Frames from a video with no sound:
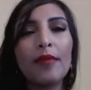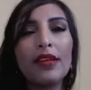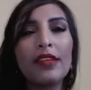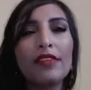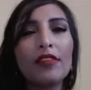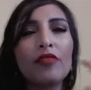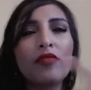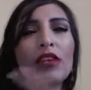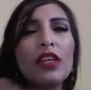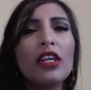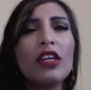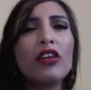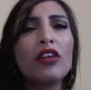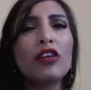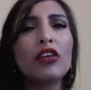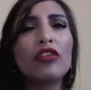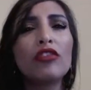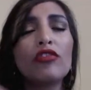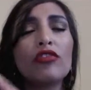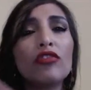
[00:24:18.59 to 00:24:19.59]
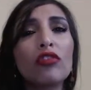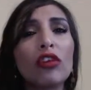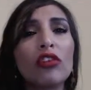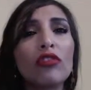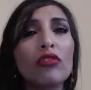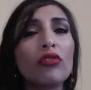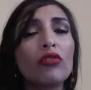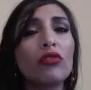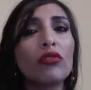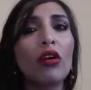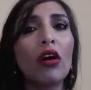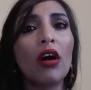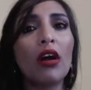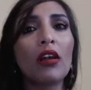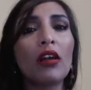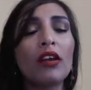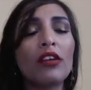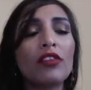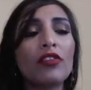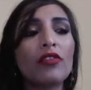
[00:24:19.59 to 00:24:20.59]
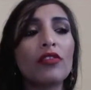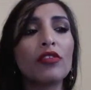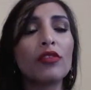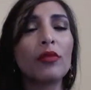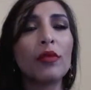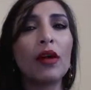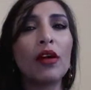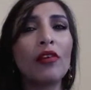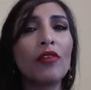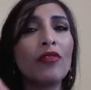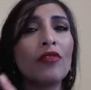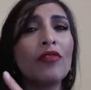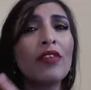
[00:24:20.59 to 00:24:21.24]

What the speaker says: It's a really good drugstore highlighter as well.